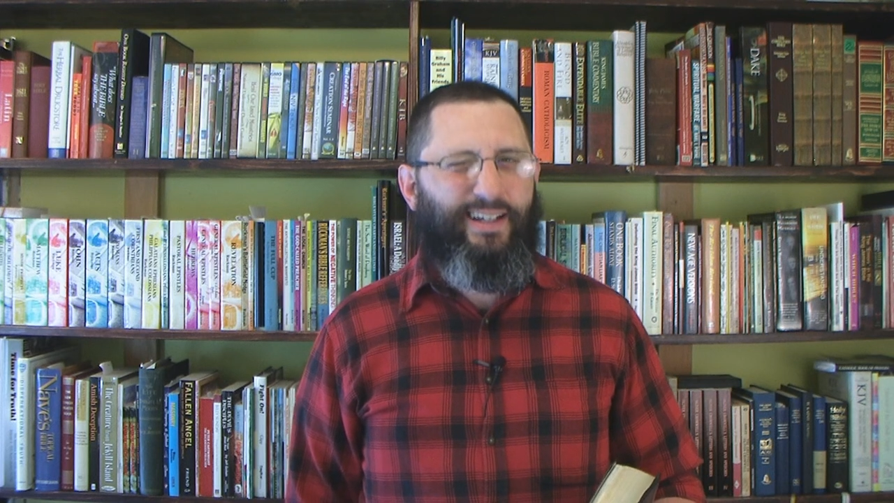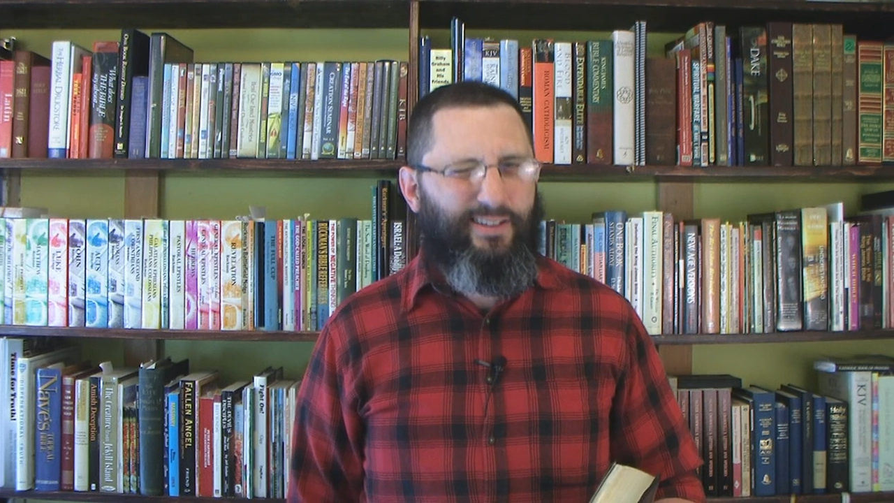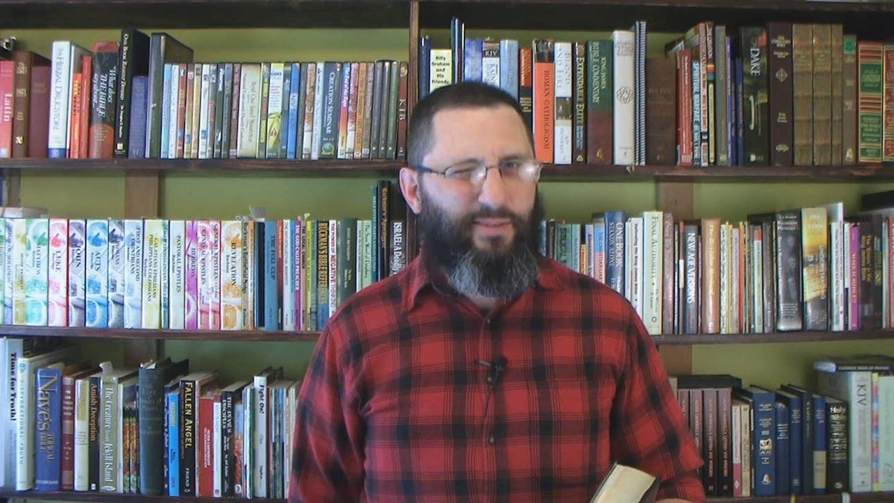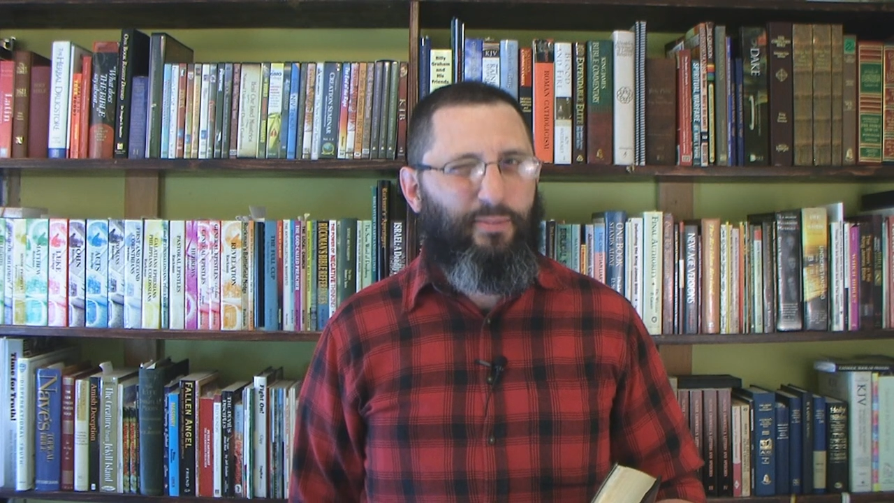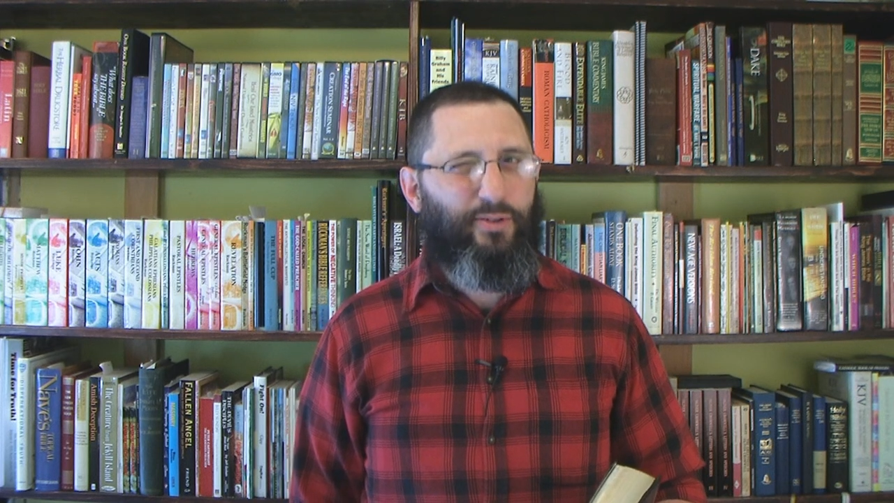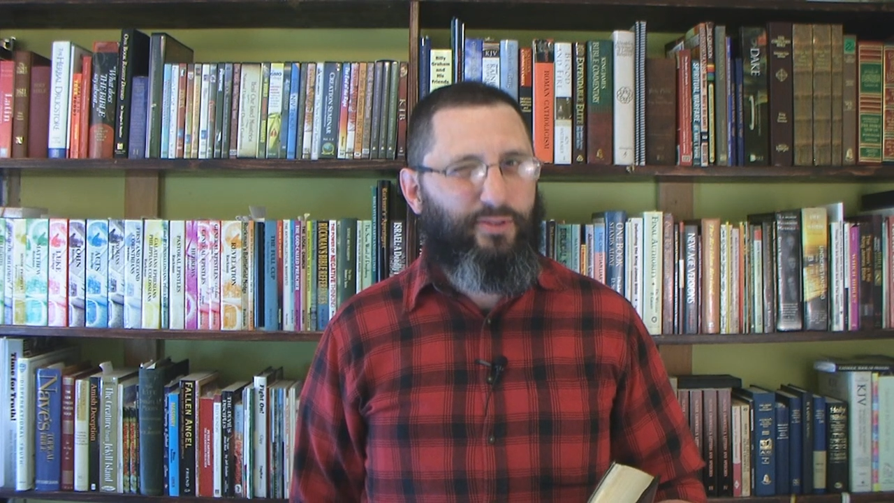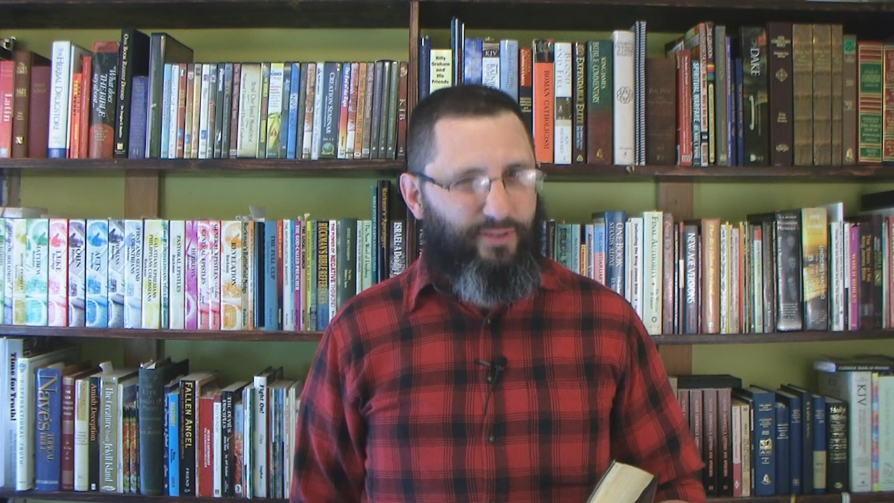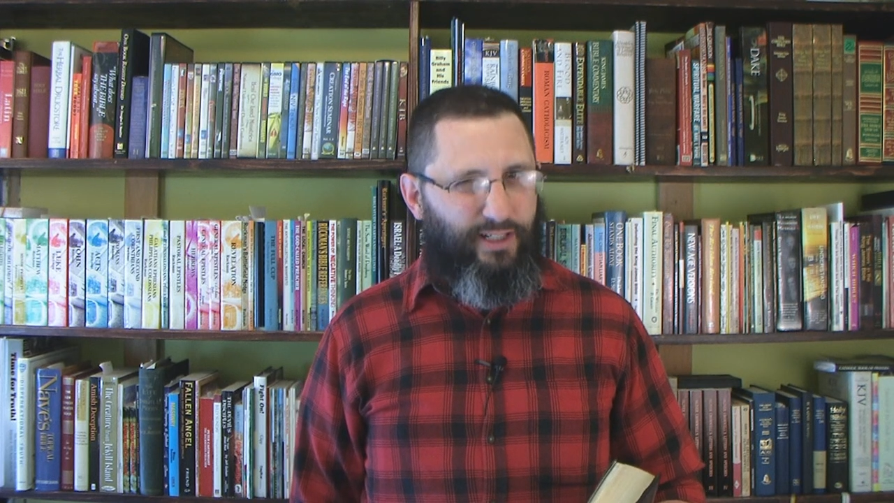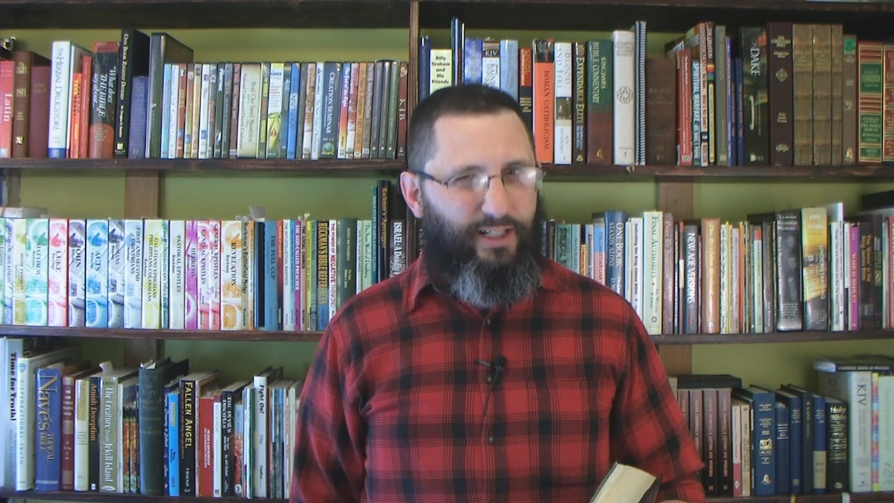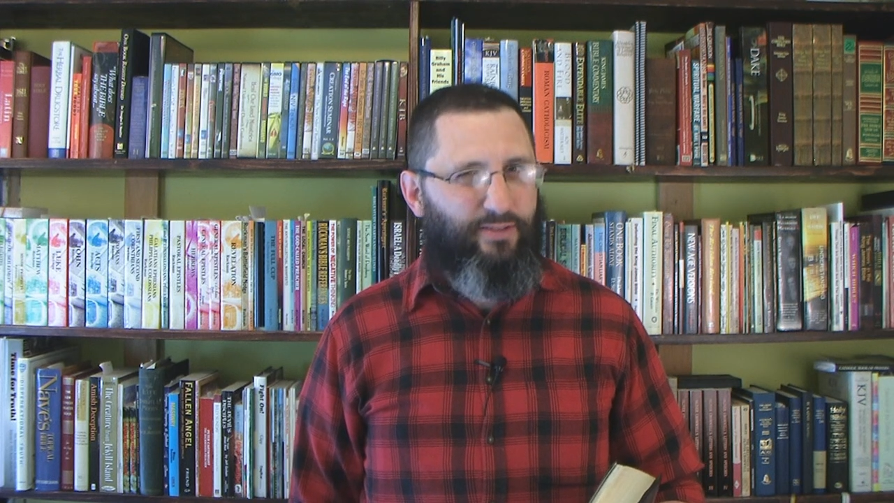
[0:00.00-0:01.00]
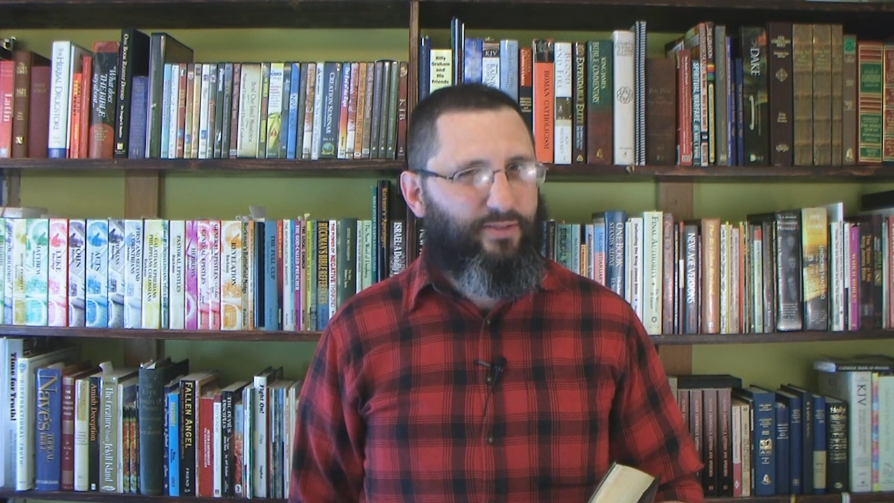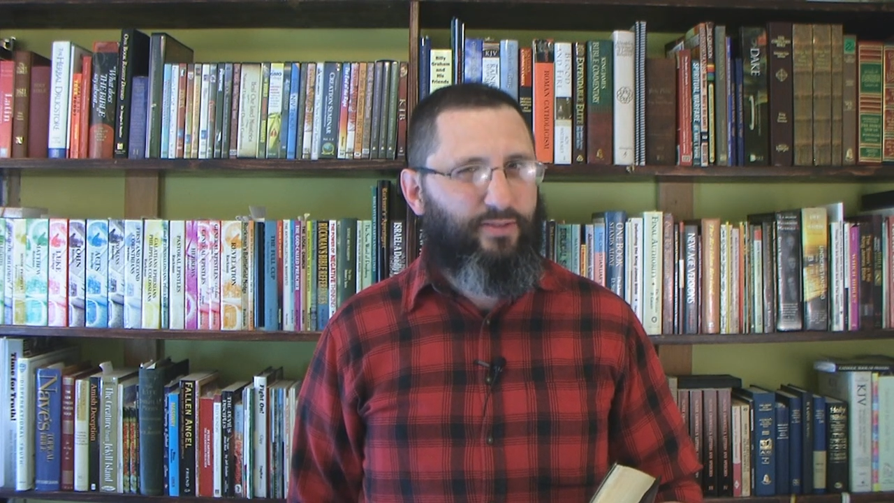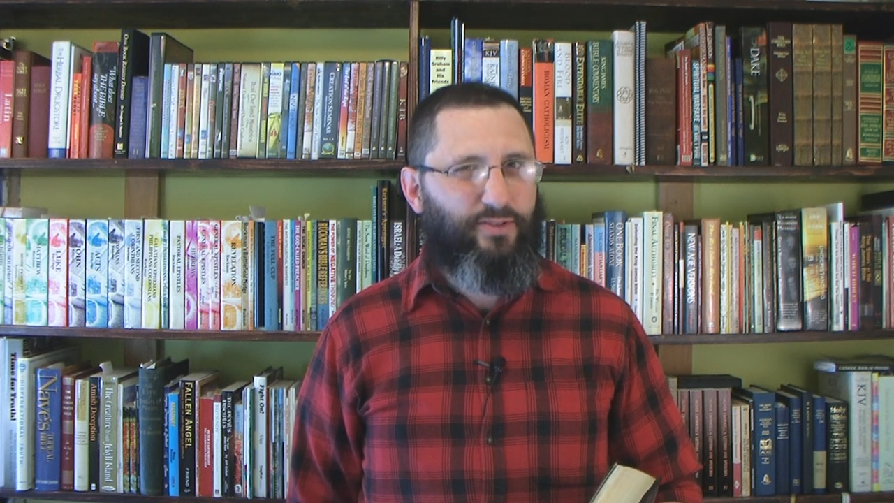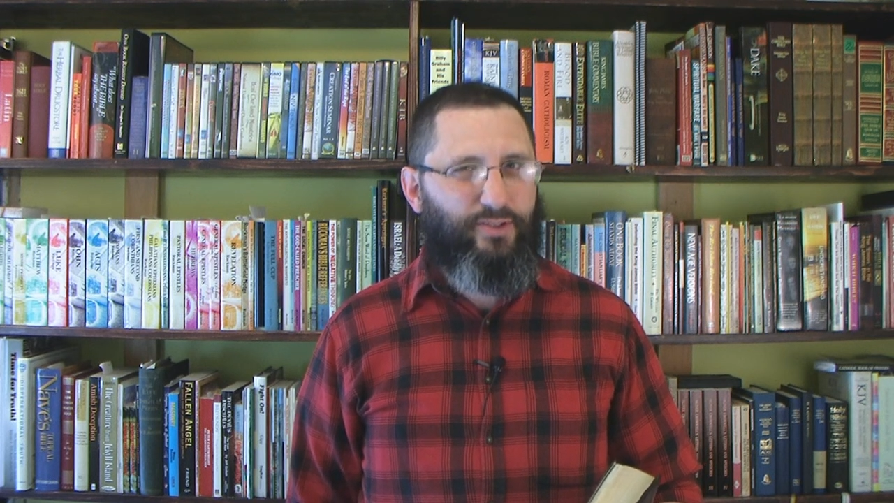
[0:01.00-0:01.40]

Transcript: it's the most creative